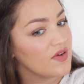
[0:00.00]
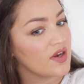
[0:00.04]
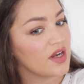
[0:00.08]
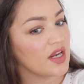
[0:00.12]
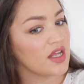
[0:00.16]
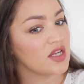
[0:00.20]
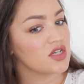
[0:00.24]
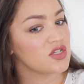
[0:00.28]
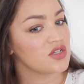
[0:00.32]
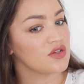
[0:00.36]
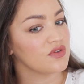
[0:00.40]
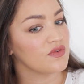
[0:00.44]

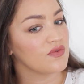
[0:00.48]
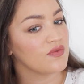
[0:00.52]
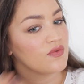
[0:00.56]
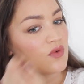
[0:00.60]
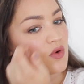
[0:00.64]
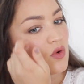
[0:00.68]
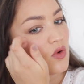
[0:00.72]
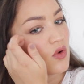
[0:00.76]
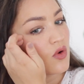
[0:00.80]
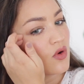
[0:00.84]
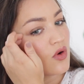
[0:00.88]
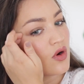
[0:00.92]
foundation
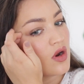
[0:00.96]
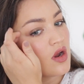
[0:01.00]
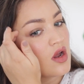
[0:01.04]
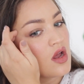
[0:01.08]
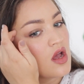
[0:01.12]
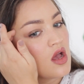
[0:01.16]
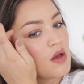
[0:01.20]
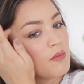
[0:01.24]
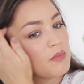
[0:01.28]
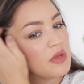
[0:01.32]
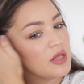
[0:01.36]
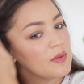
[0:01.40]
for
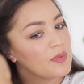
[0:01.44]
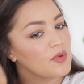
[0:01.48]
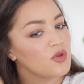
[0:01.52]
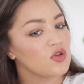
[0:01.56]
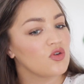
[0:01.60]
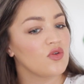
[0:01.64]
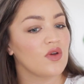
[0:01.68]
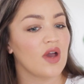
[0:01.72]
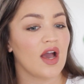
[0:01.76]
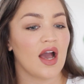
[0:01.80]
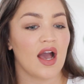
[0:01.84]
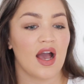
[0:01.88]
people
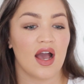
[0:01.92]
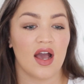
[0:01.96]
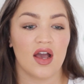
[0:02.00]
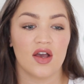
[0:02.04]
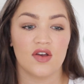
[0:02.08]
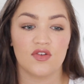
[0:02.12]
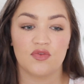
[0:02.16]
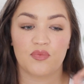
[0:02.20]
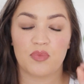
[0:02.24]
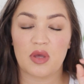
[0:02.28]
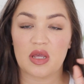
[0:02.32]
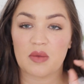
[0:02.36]
who
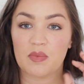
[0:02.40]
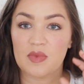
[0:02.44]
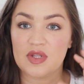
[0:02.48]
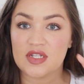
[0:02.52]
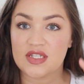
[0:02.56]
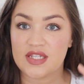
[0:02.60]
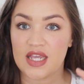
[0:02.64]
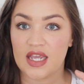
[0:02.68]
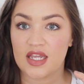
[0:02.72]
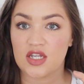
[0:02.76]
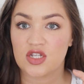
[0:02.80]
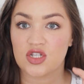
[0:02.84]
have
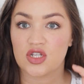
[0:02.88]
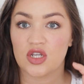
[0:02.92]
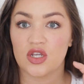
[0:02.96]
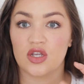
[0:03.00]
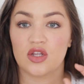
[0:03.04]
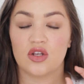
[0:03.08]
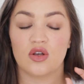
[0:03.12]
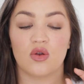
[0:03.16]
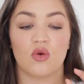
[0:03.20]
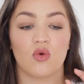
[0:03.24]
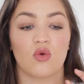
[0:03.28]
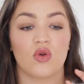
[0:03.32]

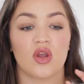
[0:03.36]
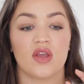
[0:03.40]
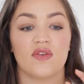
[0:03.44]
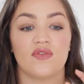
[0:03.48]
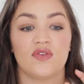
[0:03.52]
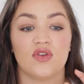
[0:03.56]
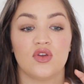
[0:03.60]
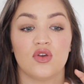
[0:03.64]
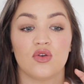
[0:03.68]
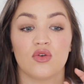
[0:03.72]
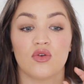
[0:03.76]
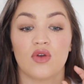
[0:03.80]
pigmentation, or
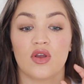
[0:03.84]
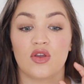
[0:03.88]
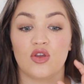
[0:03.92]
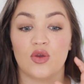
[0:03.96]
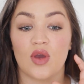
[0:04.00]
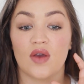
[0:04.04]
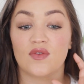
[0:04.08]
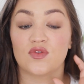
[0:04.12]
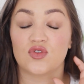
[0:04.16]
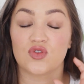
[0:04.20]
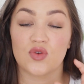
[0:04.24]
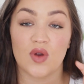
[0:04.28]
if
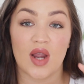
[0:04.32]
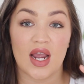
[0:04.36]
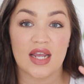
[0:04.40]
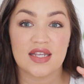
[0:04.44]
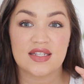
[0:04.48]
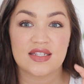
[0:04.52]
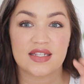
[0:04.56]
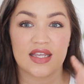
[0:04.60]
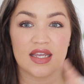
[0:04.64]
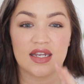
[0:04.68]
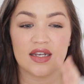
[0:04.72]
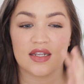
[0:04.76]
you have dry
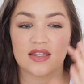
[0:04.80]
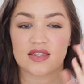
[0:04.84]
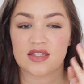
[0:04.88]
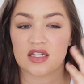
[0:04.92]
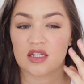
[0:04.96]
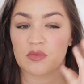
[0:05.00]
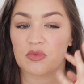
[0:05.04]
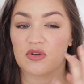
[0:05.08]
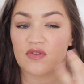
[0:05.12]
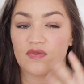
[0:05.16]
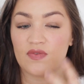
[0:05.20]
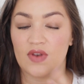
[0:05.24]
skin, it's a
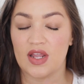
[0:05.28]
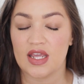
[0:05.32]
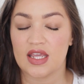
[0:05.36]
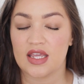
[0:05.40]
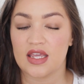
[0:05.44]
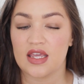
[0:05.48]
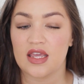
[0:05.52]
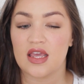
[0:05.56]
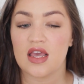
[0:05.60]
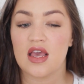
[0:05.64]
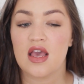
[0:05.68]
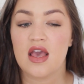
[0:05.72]
little bit
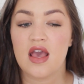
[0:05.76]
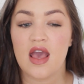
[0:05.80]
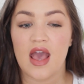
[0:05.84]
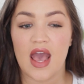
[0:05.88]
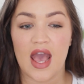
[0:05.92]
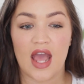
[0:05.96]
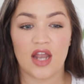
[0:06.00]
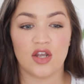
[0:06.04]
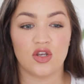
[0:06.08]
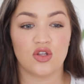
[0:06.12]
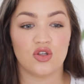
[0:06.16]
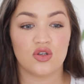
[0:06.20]
flaky,
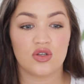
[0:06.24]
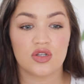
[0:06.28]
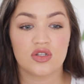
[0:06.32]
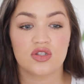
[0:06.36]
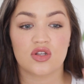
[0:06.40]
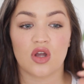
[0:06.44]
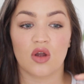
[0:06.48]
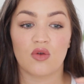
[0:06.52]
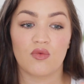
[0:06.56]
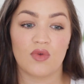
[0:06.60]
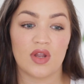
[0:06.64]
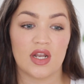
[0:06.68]
and you
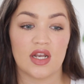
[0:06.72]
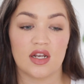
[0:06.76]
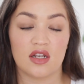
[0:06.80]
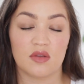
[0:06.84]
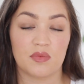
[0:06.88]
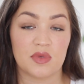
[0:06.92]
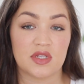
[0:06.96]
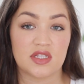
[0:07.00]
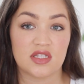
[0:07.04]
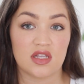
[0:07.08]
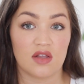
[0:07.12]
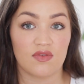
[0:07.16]
just are really a
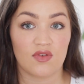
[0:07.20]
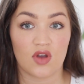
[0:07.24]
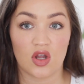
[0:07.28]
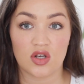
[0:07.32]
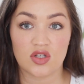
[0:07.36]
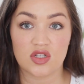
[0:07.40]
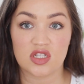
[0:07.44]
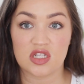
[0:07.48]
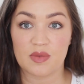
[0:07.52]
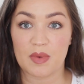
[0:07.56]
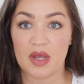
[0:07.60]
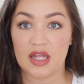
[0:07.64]
little bit
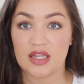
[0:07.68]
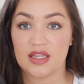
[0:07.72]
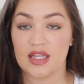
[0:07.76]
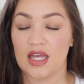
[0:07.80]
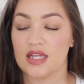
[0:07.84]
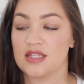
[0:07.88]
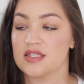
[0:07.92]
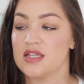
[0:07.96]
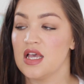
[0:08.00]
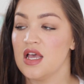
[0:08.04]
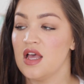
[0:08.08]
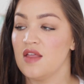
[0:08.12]
self-conscious about
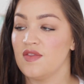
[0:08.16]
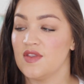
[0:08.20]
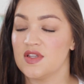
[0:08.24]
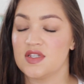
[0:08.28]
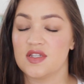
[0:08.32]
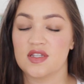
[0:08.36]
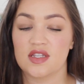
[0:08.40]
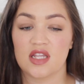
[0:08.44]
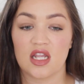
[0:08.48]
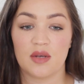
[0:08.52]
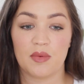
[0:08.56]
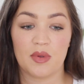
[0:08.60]
that.
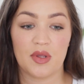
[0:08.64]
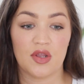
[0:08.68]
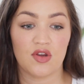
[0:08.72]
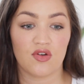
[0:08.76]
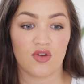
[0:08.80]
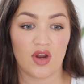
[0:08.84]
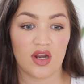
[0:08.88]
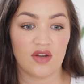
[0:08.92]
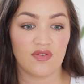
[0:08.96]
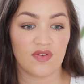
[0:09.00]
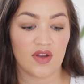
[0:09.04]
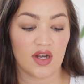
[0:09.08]
This is going to be a
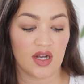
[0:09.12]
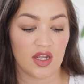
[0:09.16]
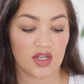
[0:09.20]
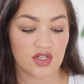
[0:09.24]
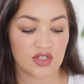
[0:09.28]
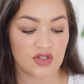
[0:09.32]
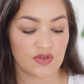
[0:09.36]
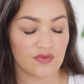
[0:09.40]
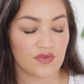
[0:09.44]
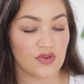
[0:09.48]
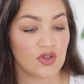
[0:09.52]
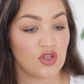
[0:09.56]
great
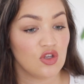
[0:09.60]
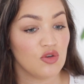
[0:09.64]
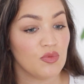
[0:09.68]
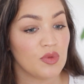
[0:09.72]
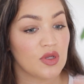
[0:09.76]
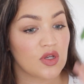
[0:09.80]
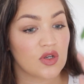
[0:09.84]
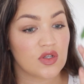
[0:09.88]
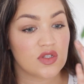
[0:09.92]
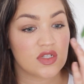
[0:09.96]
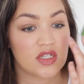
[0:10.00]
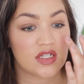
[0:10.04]
foundation for you
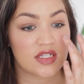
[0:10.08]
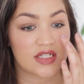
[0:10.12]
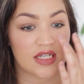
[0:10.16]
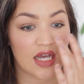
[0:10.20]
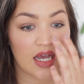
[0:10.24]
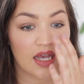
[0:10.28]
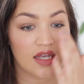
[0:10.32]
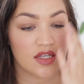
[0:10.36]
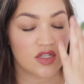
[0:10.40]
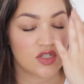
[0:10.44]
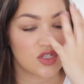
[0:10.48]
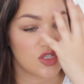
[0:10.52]
because it
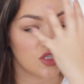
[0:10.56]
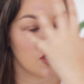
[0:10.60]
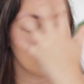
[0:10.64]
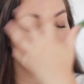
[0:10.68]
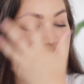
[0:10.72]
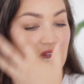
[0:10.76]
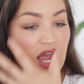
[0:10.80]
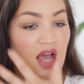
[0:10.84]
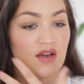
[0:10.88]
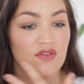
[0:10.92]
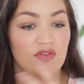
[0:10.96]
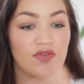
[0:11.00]
does
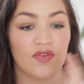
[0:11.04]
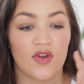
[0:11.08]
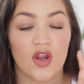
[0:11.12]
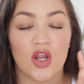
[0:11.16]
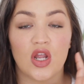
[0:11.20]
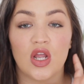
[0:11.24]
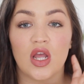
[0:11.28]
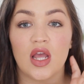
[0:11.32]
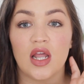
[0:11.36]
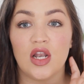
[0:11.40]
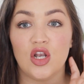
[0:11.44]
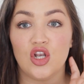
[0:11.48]
just have a
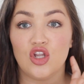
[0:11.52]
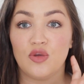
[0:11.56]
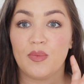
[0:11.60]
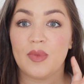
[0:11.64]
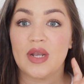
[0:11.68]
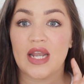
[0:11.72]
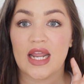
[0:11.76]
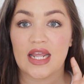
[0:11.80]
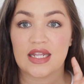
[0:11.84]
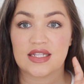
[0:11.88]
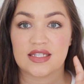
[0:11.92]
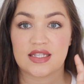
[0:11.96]
very
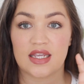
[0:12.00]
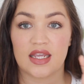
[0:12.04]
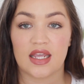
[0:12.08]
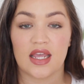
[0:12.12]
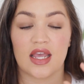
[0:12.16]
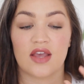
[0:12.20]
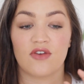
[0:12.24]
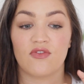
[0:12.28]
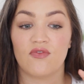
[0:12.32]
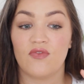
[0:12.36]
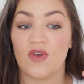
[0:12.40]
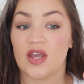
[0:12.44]

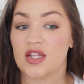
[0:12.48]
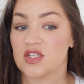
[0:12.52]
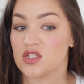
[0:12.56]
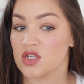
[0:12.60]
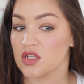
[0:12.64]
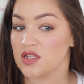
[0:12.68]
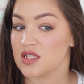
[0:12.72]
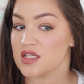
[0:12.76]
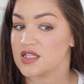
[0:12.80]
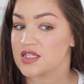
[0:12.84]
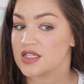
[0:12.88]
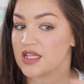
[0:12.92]
illuminating effect
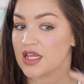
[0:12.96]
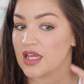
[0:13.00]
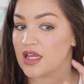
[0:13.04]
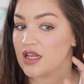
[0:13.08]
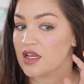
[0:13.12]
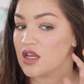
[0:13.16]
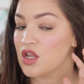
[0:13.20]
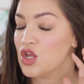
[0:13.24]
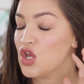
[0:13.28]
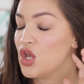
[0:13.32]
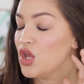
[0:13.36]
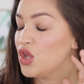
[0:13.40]
on the
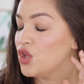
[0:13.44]
skin.